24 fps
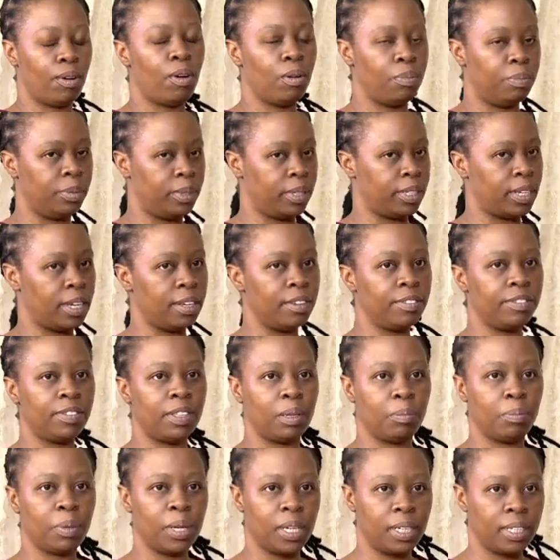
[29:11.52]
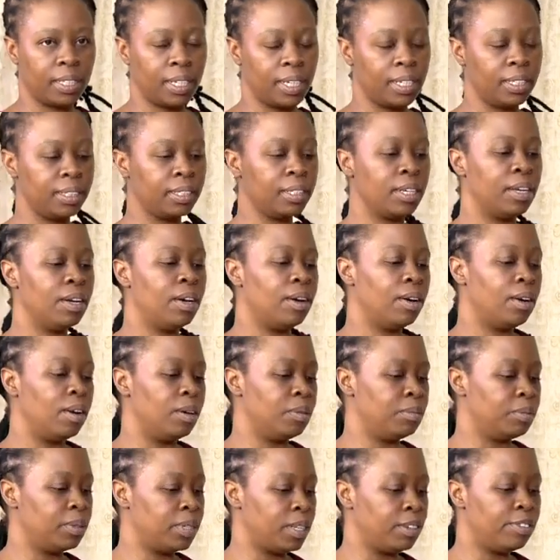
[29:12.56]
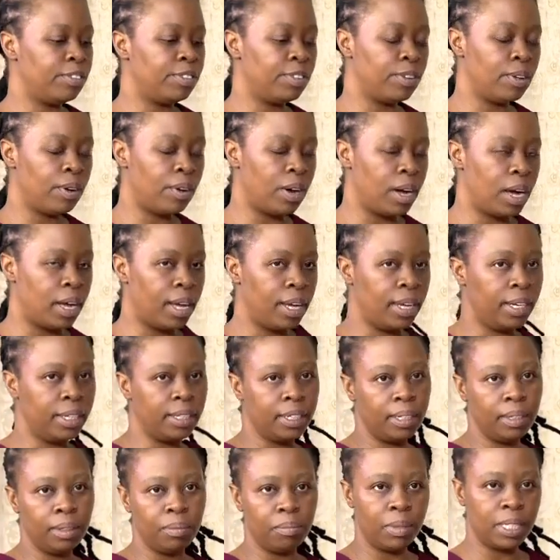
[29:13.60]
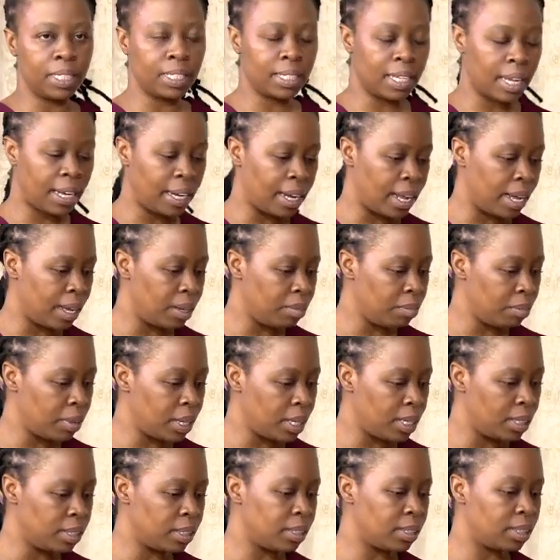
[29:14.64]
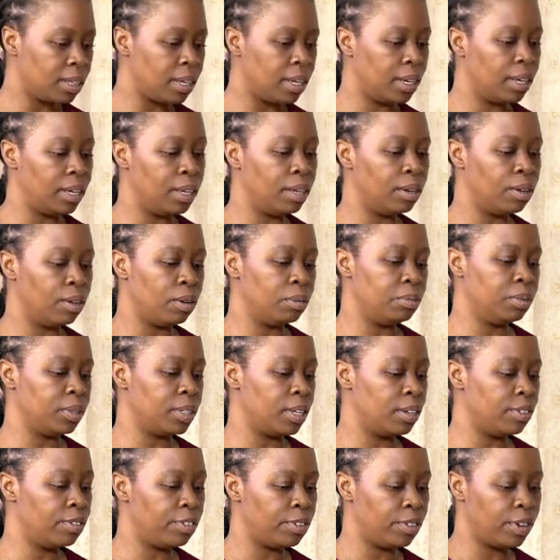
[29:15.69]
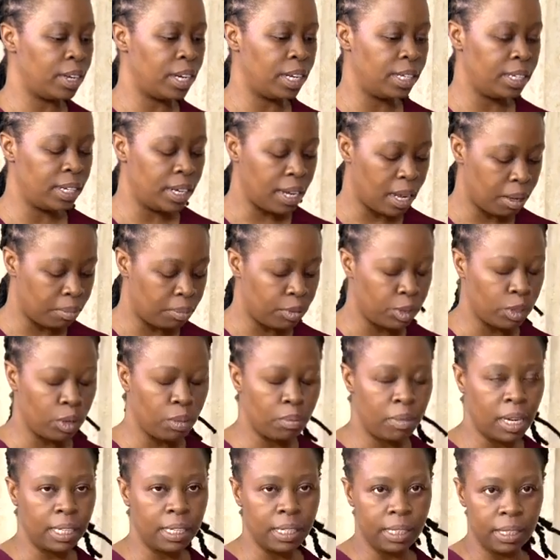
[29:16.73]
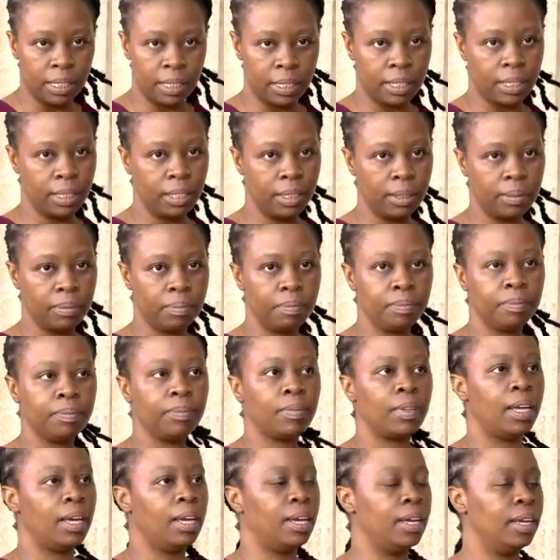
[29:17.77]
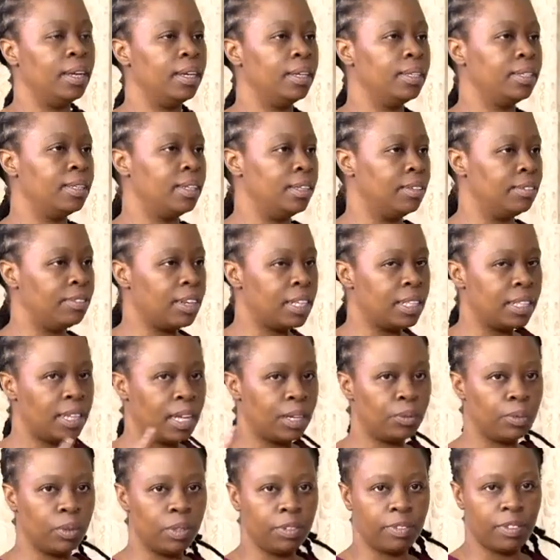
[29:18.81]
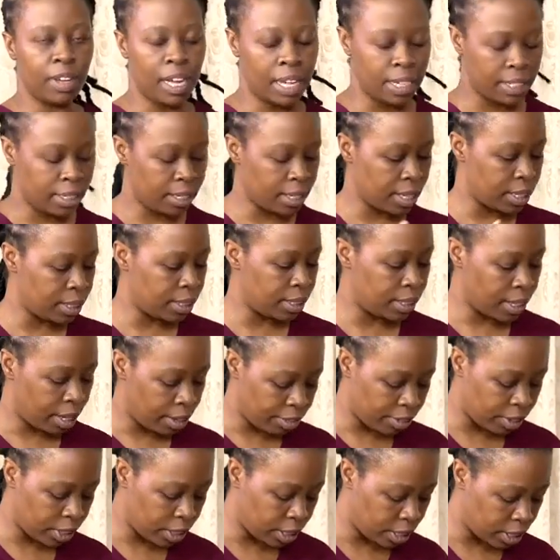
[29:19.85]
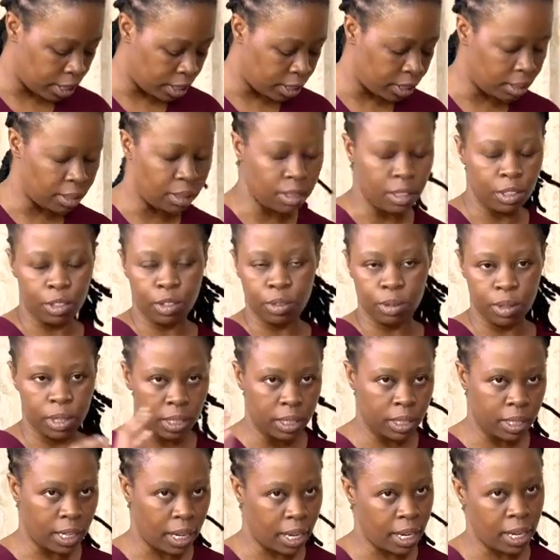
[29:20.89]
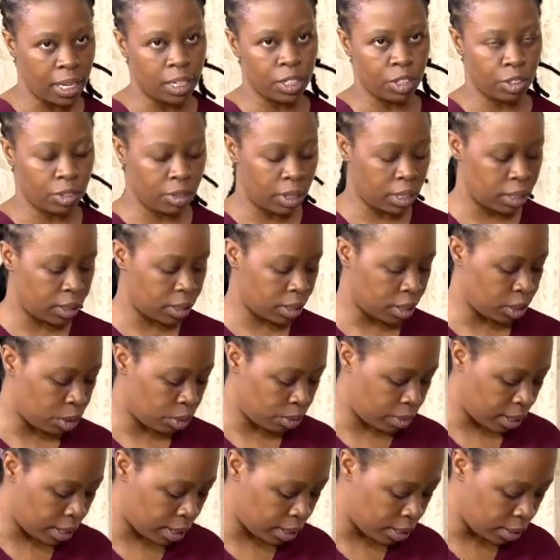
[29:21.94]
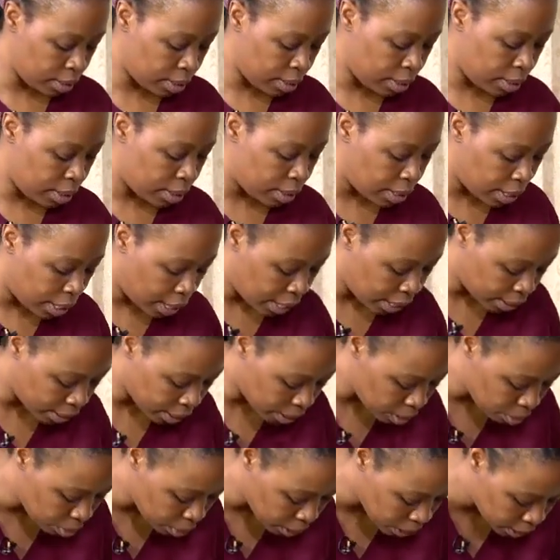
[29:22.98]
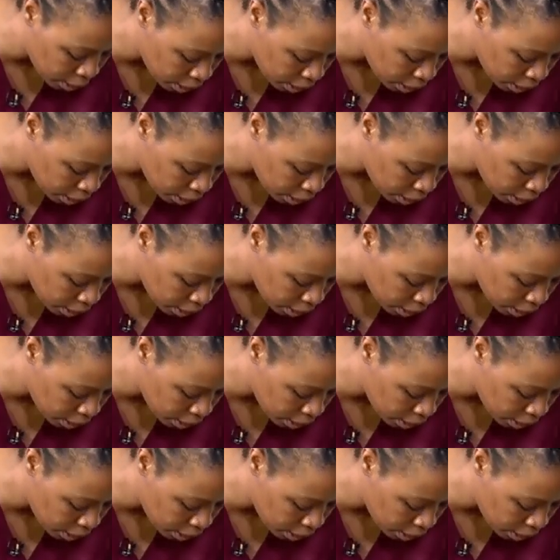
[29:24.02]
observe the patient, observe for any misalignment, observe for any abnormality, given that we've assessed everything, including the x-rays as well. And then we